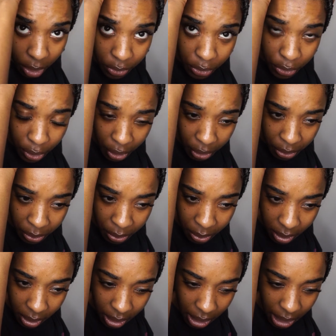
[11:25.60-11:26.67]
So
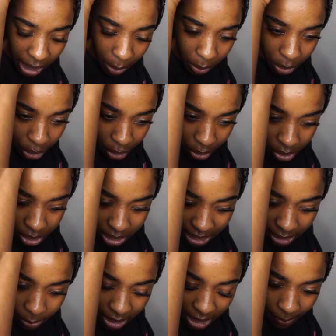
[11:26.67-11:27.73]

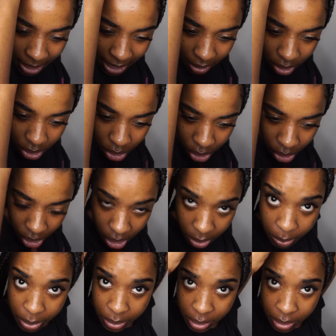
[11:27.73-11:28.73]
usually when I'm at the top,